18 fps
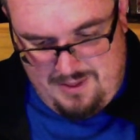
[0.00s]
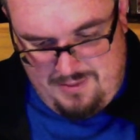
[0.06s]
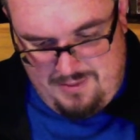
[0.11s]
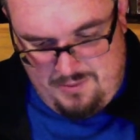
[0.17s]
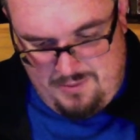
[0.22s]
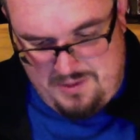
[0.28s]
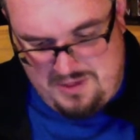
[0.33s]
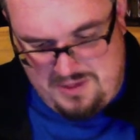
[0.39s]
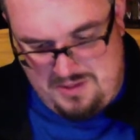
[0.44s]

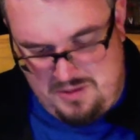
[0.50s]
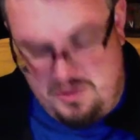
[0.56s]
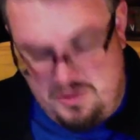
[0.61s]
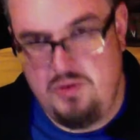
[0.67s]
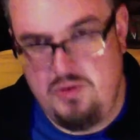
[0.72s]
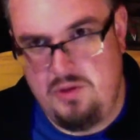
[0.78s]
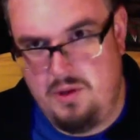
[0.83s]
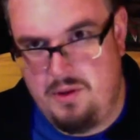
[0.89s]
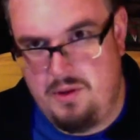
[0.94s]
Wasn't
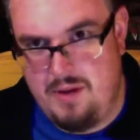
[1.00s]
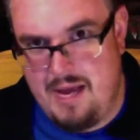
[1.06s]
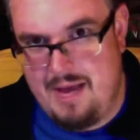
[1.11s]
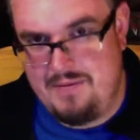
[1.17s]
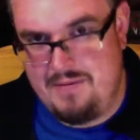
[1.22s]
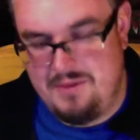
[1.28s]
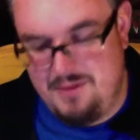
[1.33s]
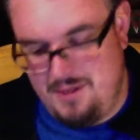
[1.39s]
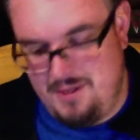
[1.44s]
too long
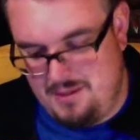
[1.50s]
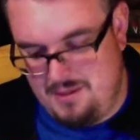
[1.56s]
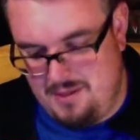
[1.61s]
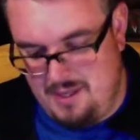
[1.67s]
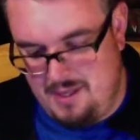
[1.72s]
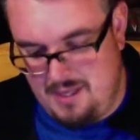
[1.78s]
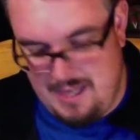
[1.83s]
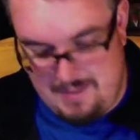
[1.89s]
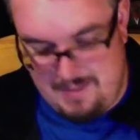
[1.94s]
after this that they
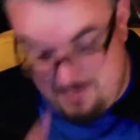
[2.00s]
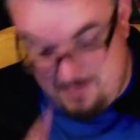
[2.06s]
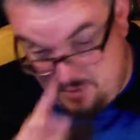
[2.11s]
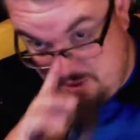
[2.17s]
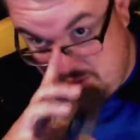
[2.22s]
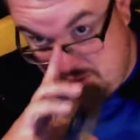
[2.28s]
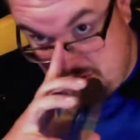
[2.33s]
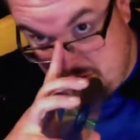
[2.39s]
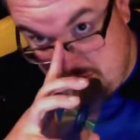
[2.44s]
came out with the
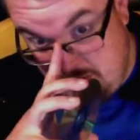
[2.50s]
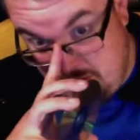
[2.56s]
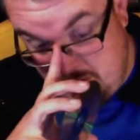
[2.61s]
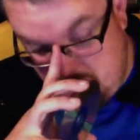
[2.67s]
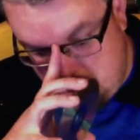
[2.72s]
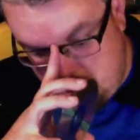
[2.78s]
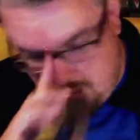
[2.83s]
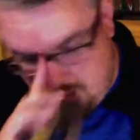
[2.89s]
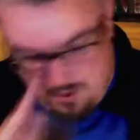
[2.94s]
show The
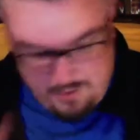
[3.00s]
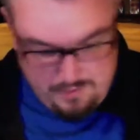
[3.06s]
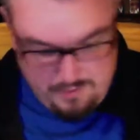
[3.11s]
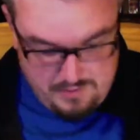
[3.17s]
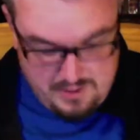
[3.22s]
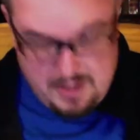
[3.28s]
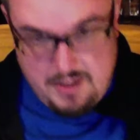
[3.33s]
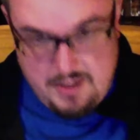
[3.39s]
Charmed.